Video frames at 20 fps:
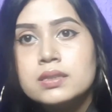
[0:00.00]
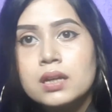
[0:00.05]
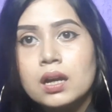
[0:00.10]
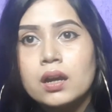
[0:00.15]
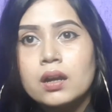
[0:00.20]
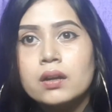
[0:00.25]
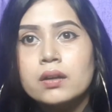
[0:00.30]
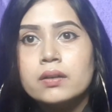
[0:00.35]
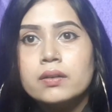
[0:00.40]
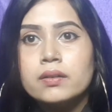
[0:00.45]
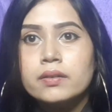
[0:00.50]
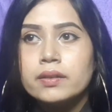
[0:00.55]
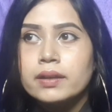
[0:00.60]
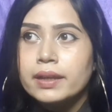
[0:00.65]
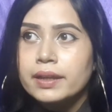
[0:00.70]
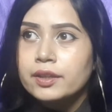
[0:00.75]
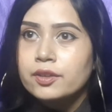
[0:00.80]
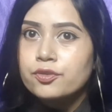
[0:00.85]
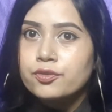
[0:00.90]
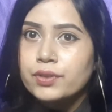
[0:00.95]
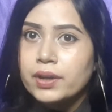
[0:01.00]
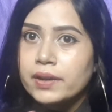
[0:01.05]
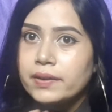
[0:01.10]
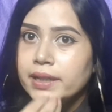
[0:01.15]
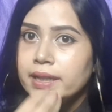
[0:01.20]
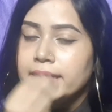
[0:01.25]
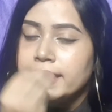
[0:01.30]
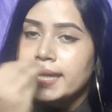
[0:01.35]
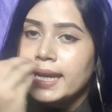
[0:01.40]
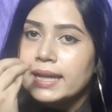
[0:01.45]
are like very
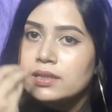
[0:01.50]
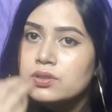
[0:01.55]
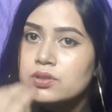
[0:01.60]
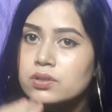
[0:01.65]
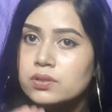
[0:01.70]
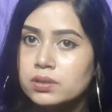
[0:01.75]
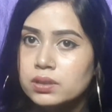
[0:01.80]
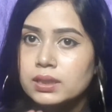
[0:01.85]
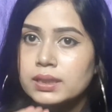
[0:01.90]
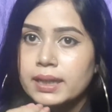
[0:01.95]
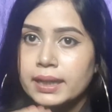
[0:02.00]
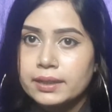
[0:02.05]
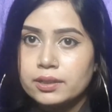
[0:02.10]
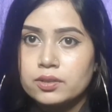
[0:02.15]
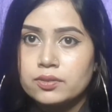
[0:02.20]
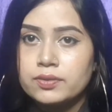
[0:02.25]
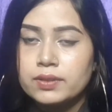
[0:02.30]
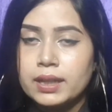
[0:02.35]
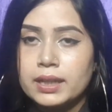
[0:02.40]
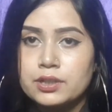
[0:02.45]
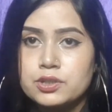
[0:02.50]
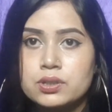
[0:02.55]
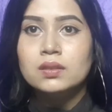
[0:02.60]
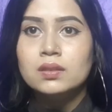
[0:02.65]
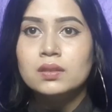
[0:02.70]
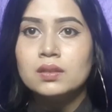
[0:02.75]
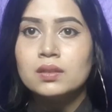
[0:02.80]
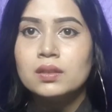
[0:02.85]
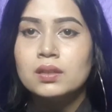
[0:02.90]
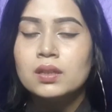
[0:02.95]
natural kind of lashes.